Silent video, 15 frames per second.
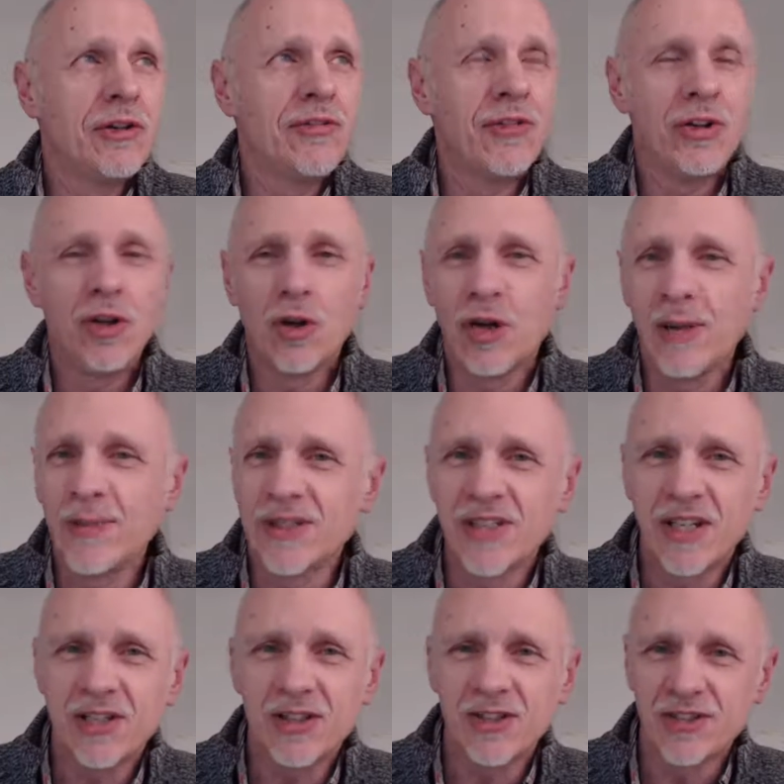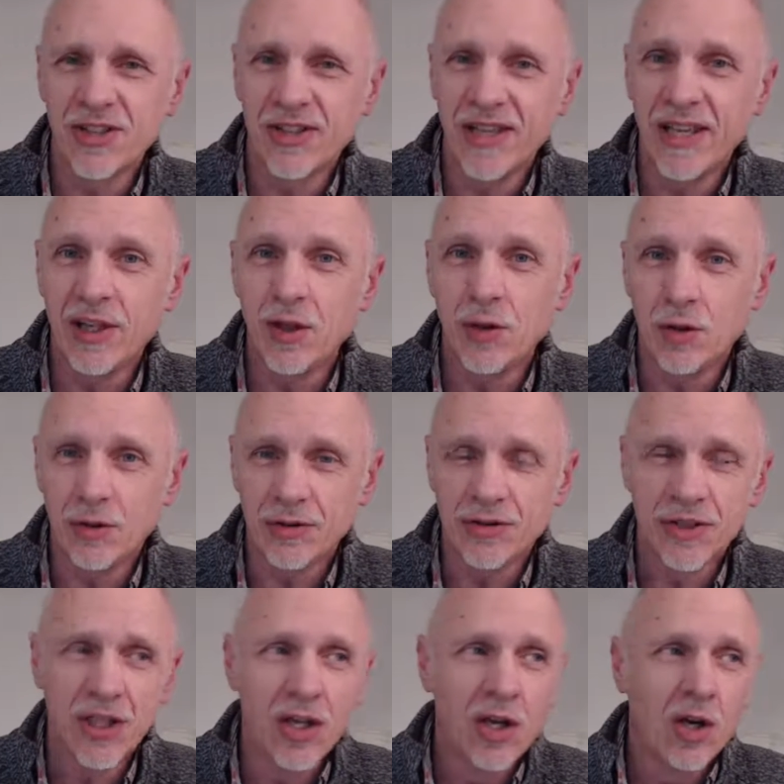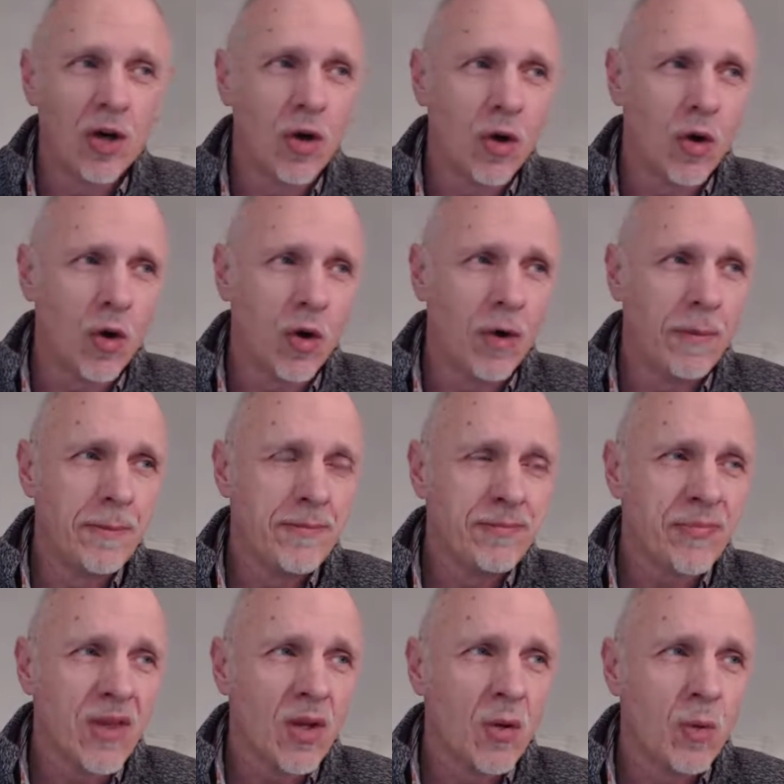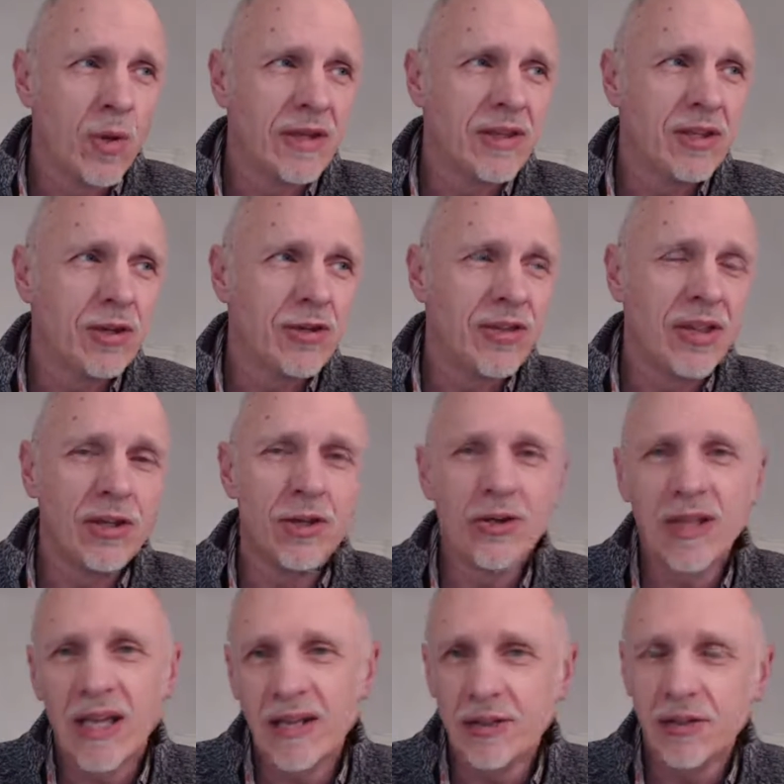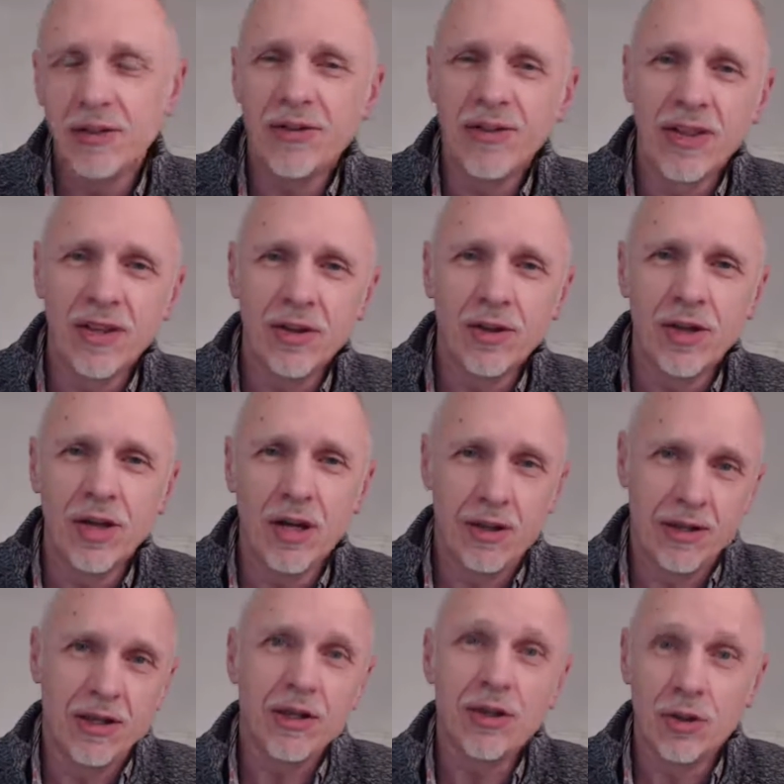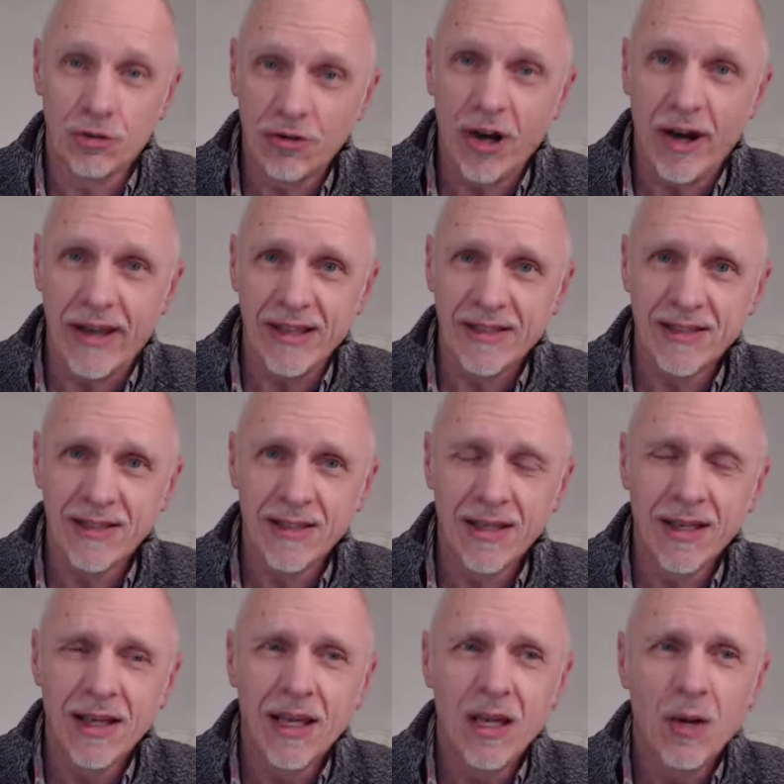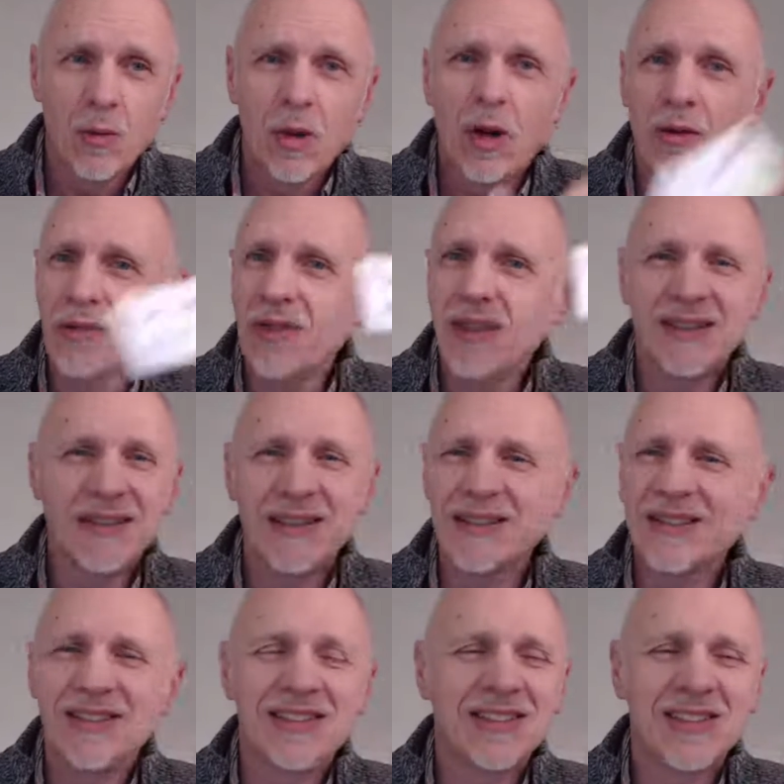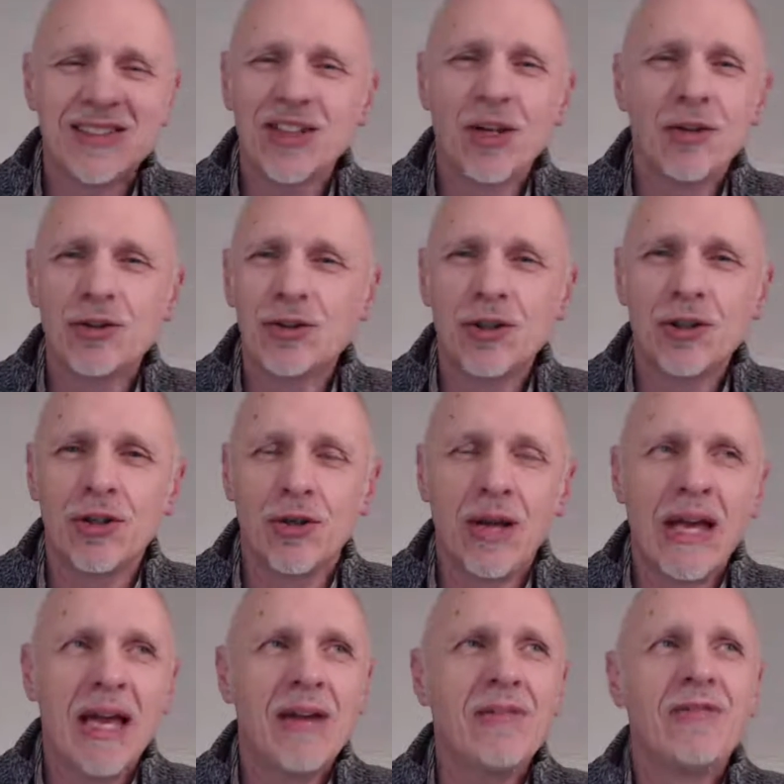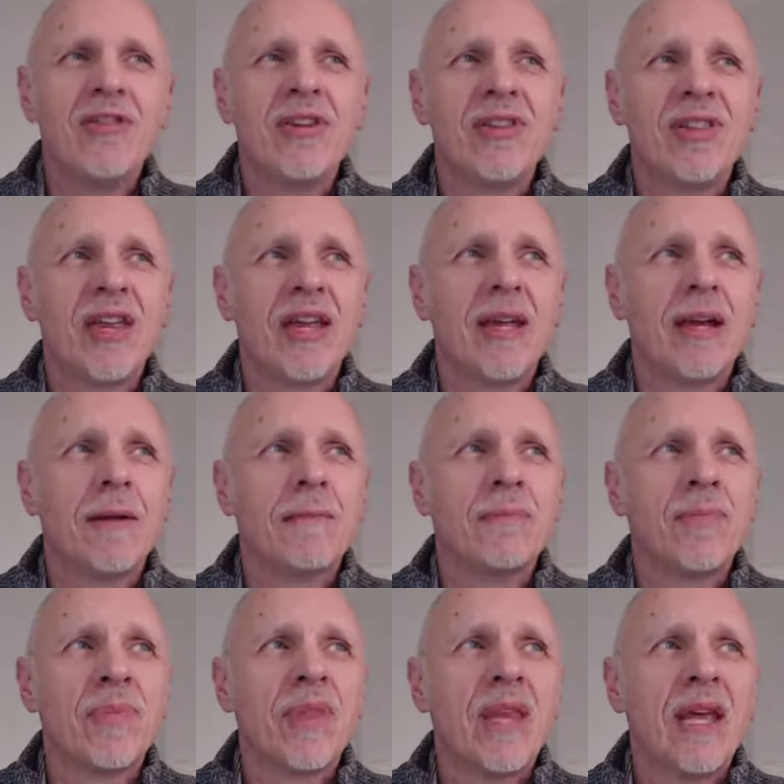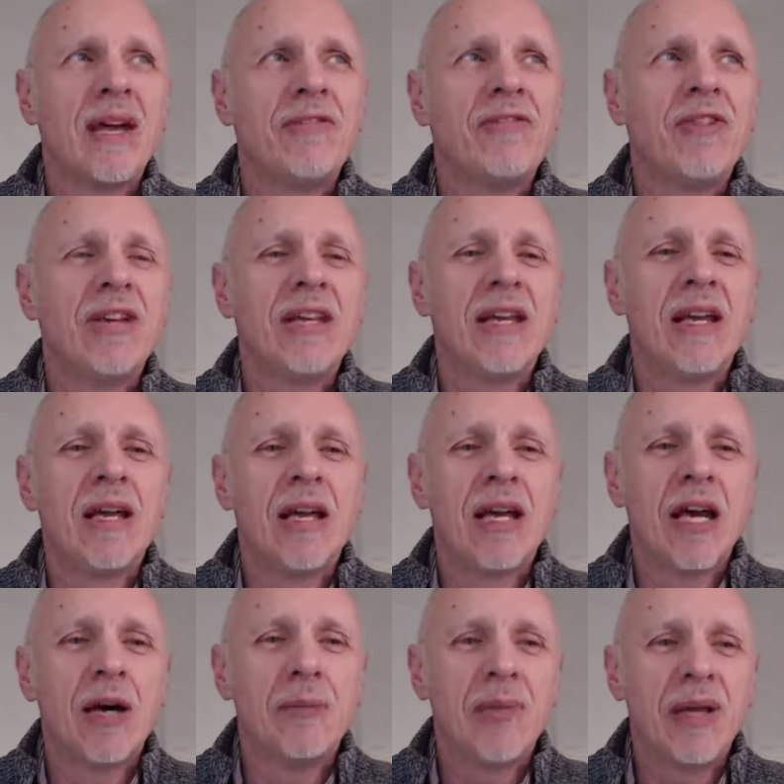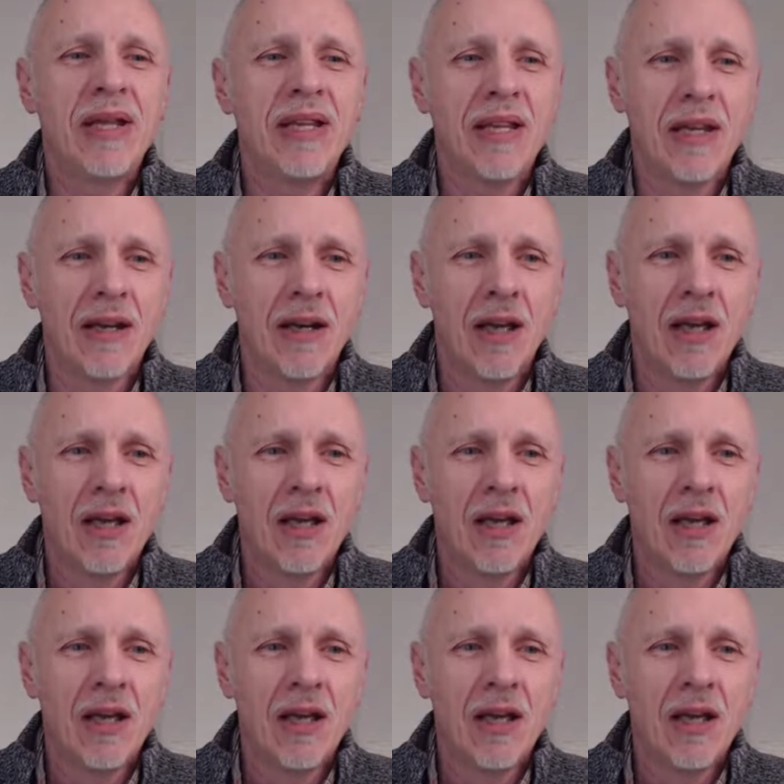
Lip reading: for your limitations and they're yours. Or whether you think you can and you think you can't, you're right. Well, this is so true. Everything, every opinion